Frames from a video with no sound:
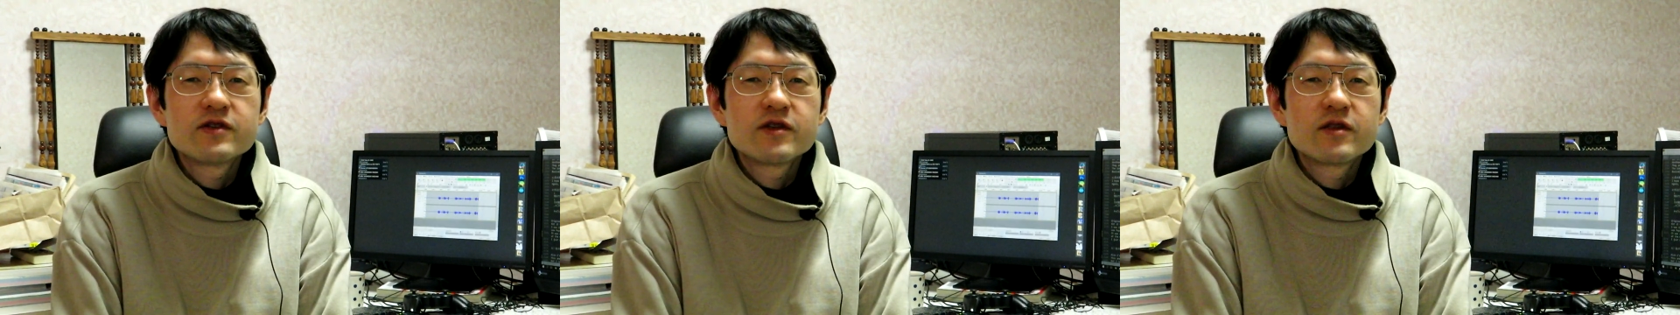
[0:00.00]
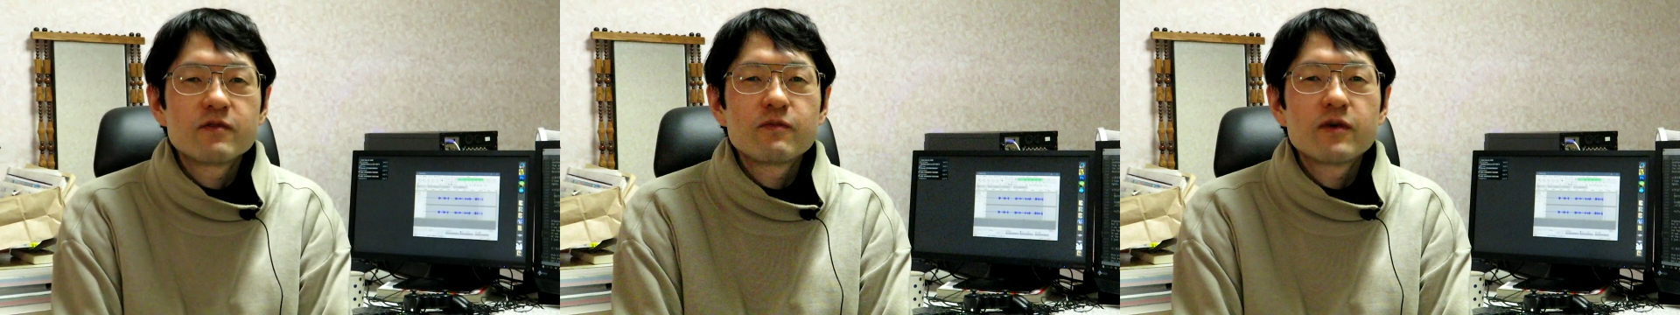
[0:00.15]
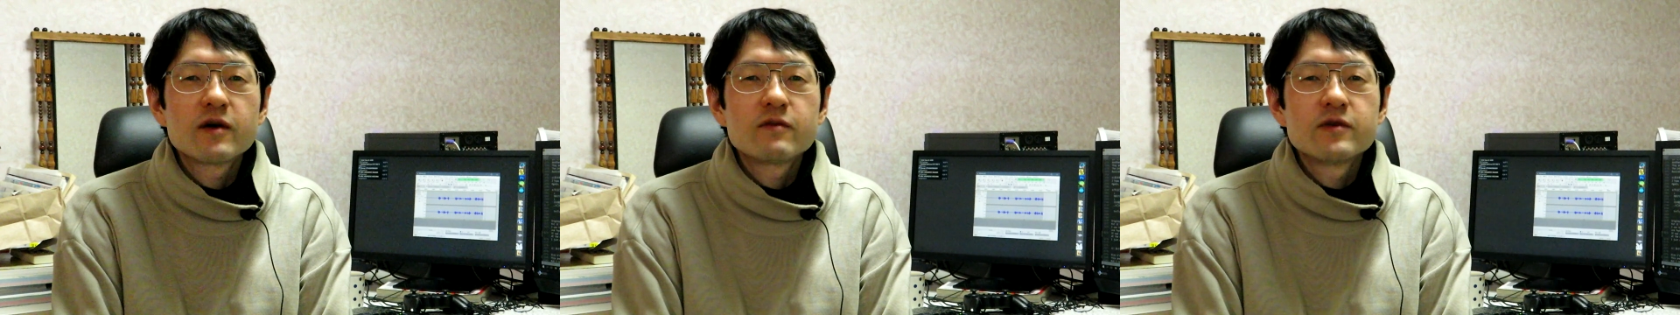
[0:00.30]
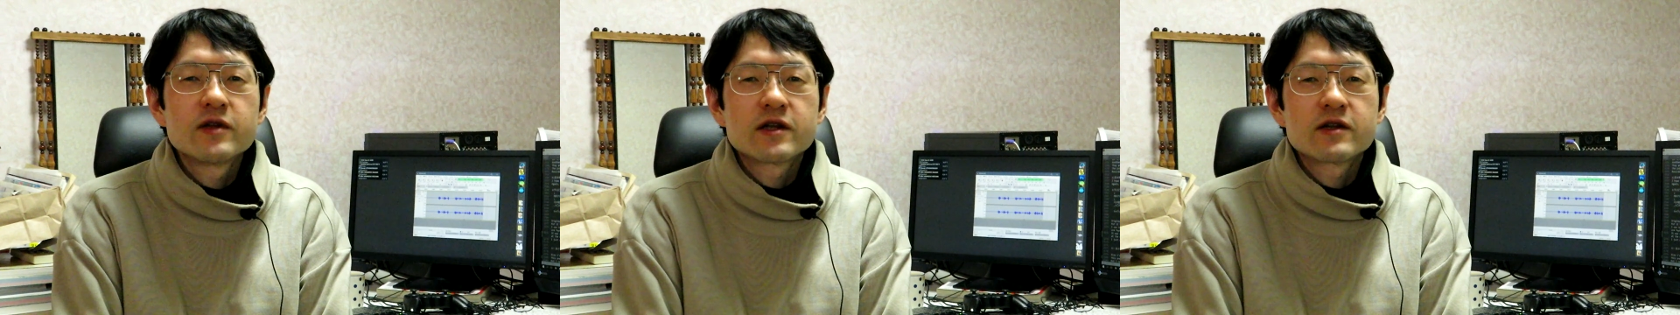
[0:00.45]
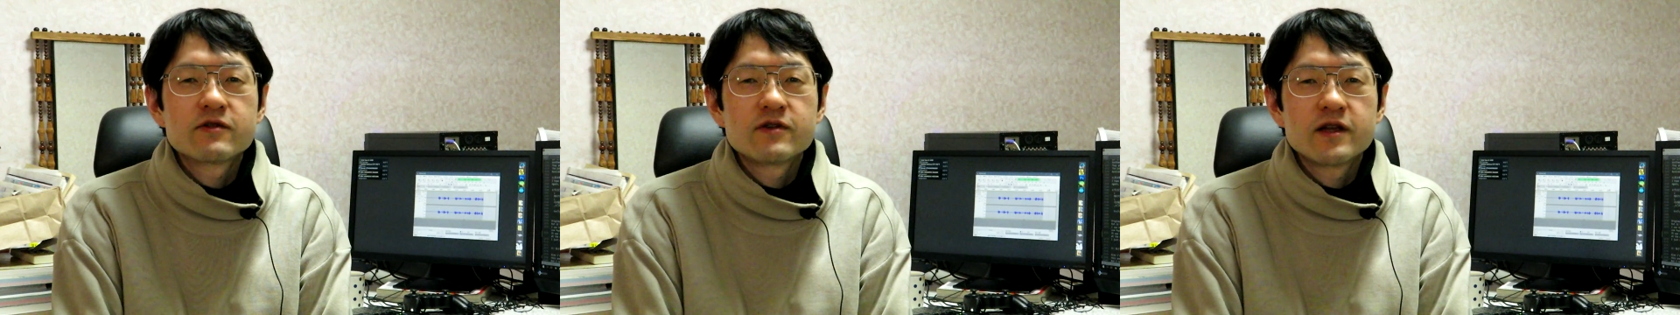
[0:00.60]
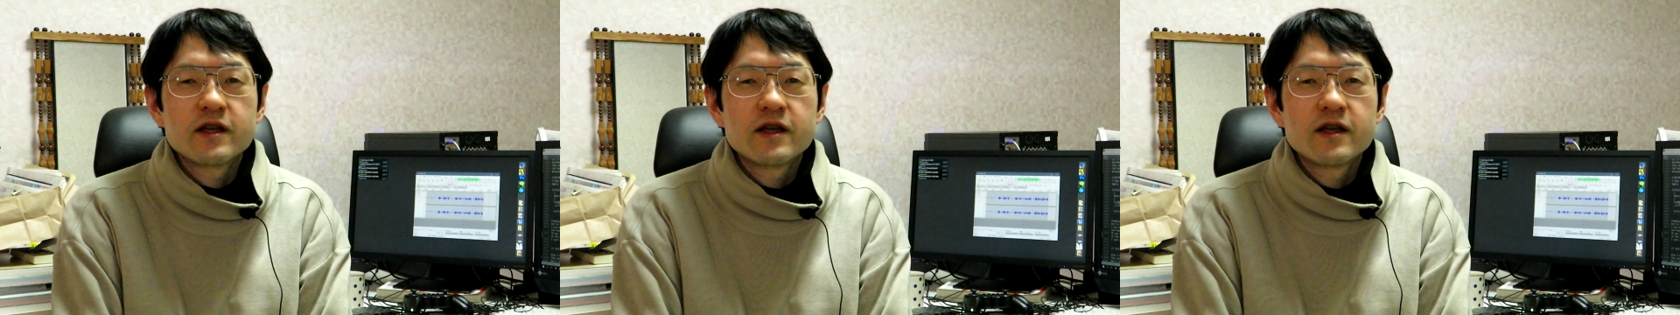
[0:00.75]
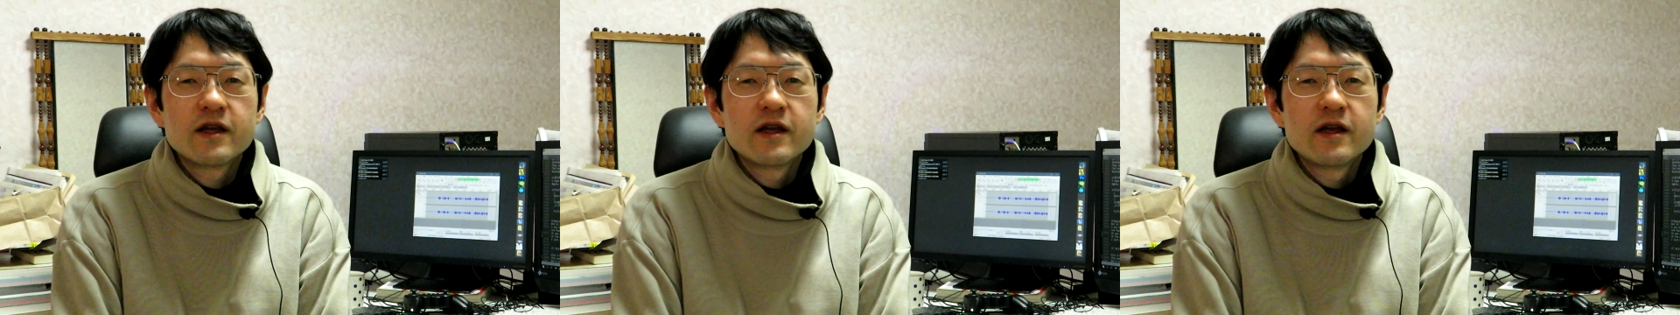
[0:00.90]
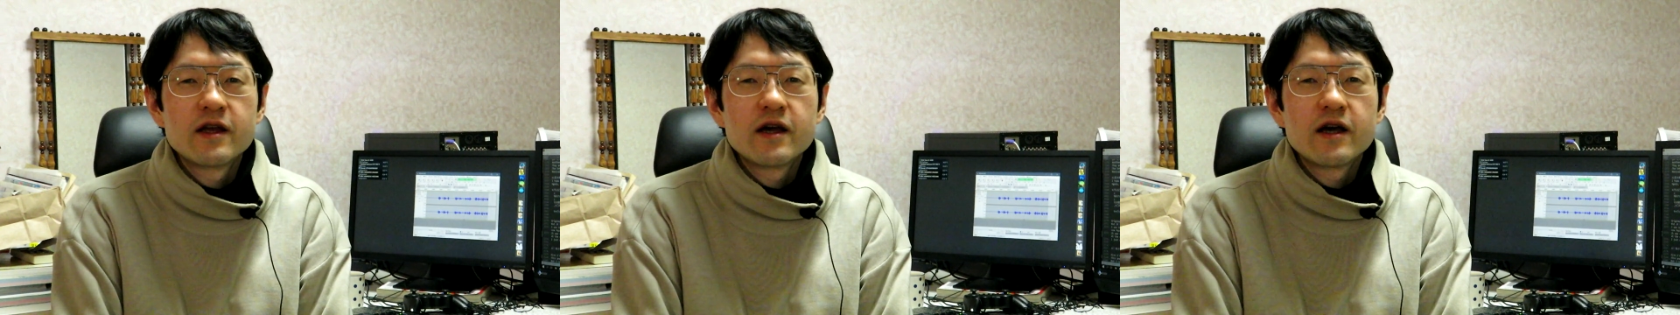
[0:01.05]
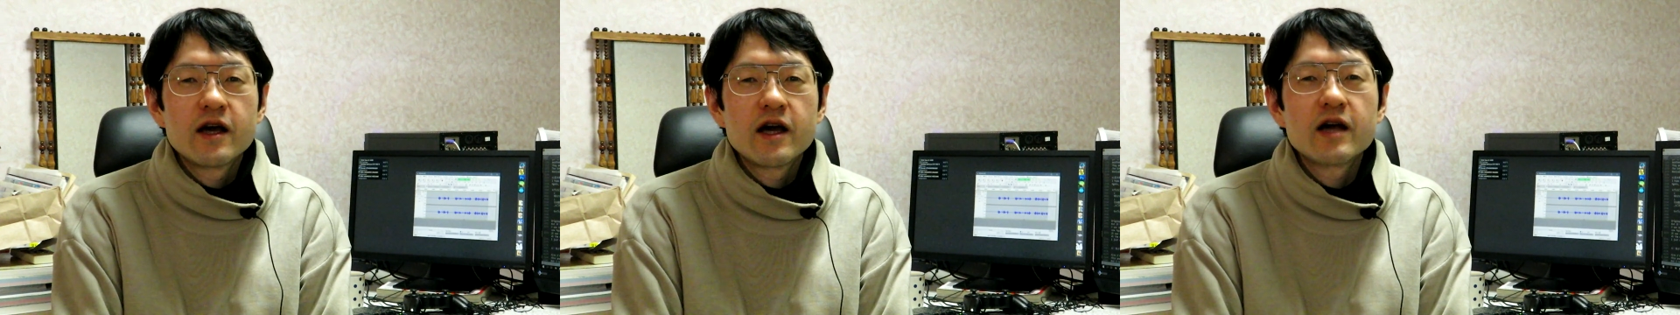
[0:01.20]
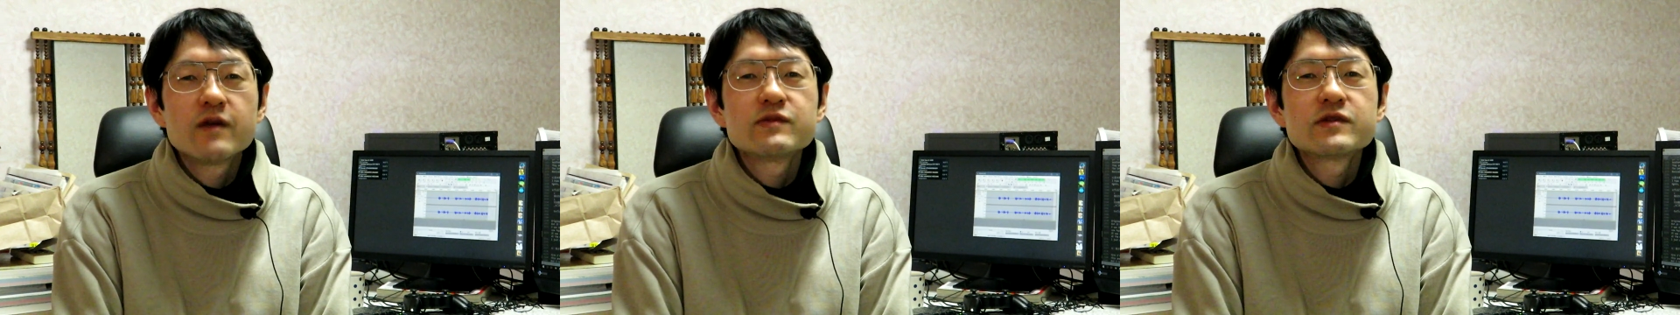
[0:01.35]
it publicly.
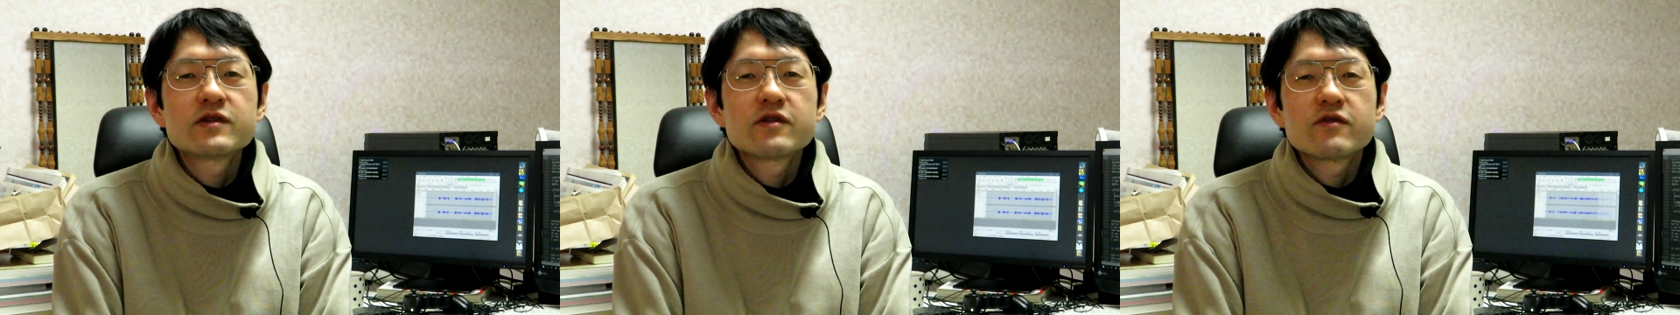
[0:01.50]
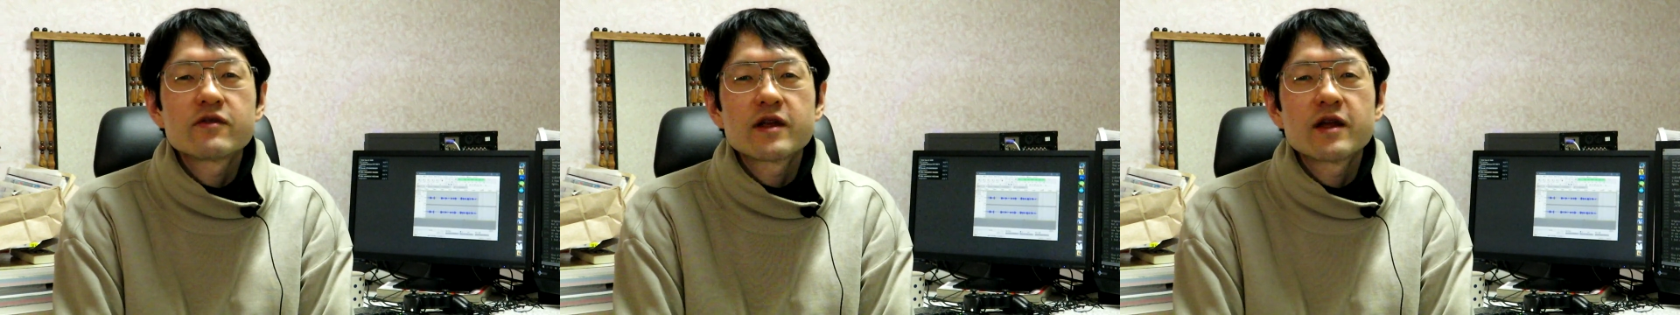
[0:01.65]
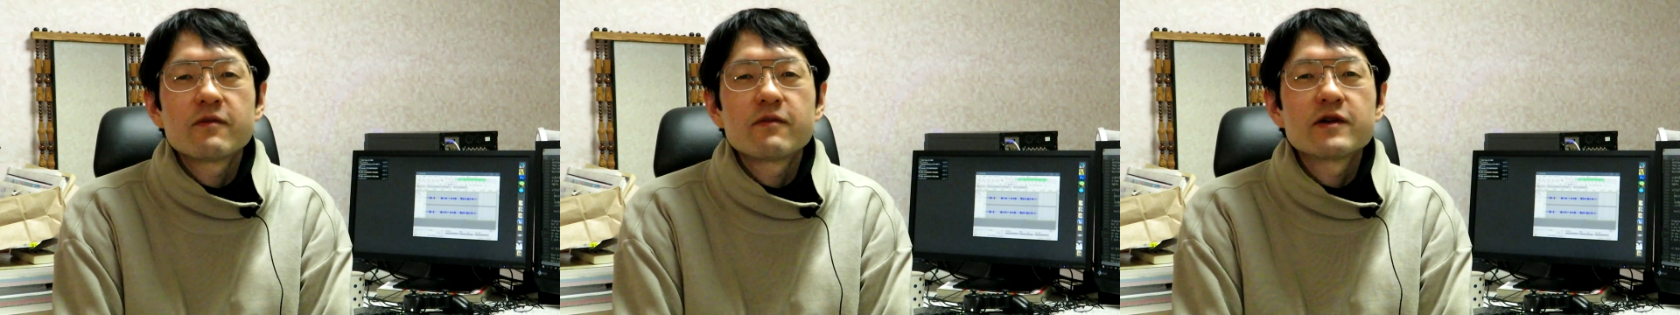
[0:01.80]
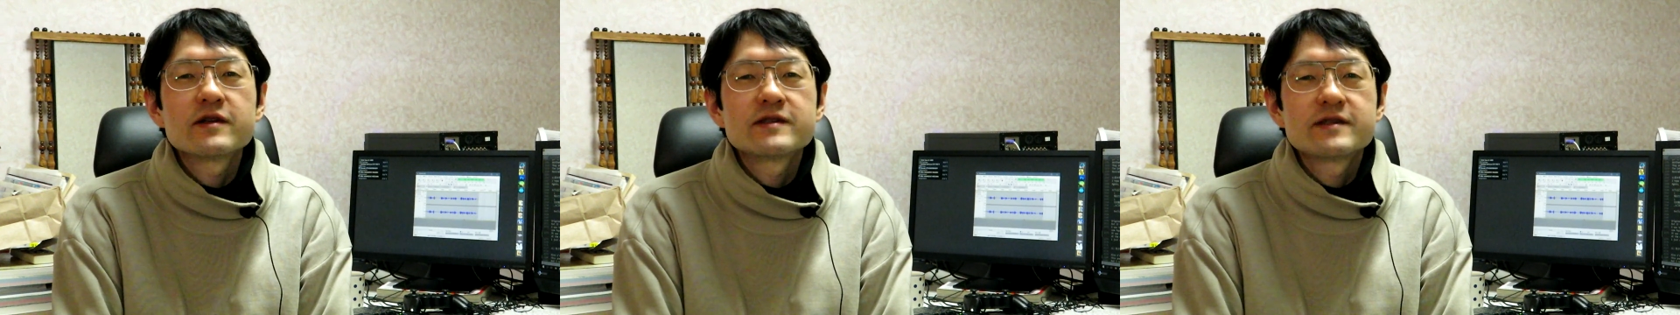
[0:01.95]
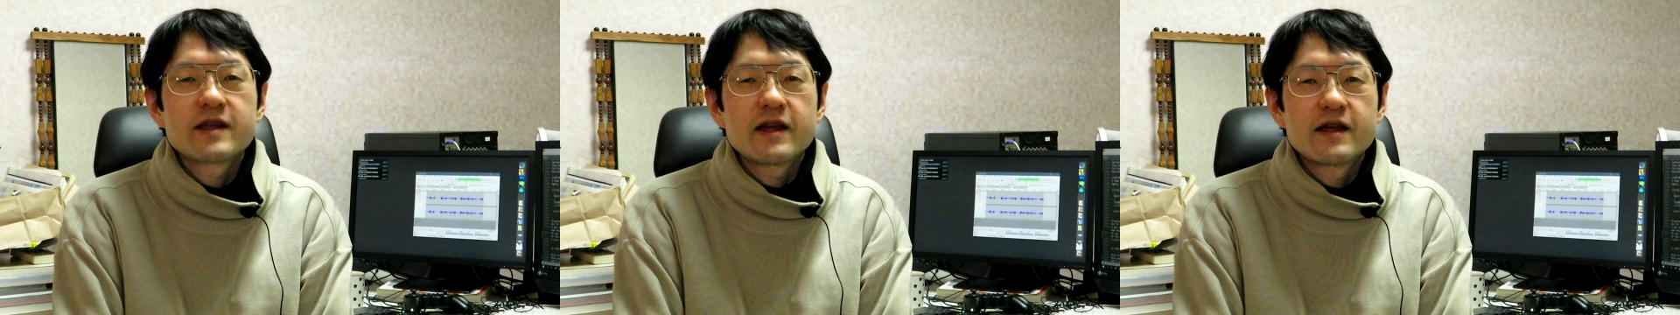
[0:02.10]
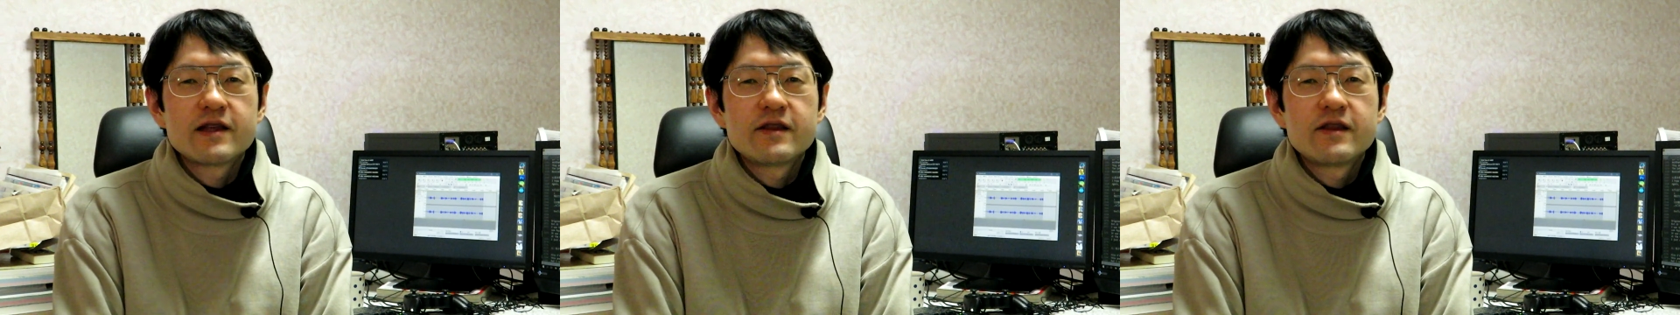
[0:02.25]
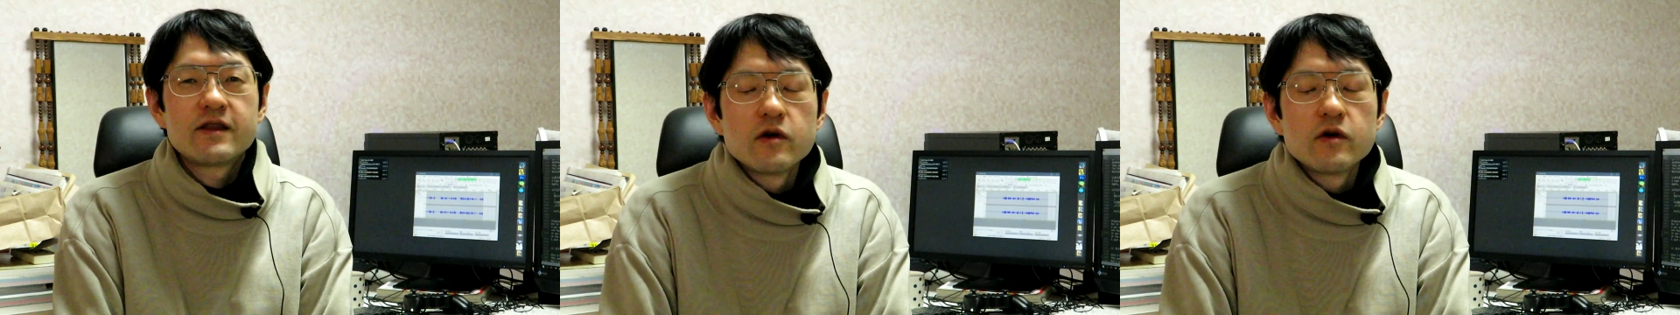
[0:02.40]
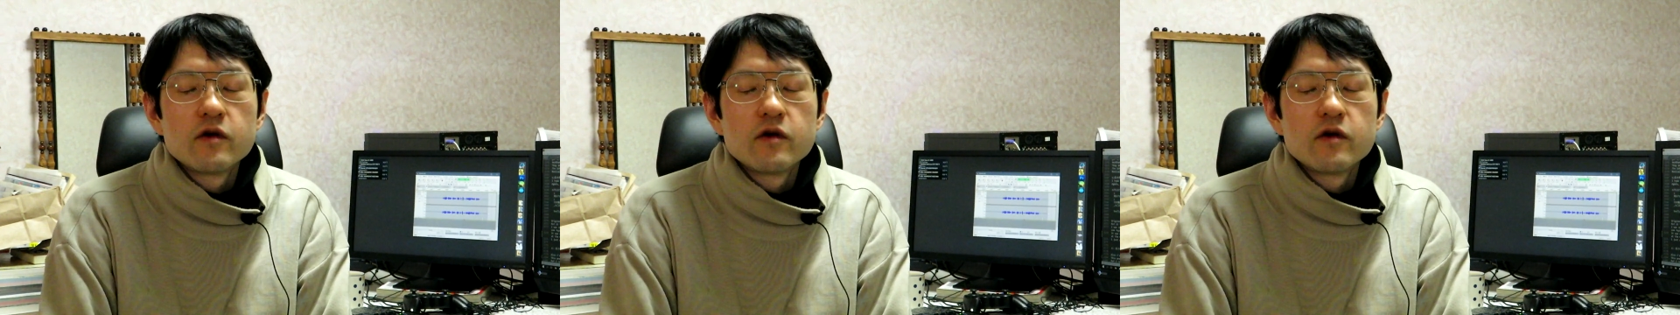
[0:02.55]
I'm sorry about that.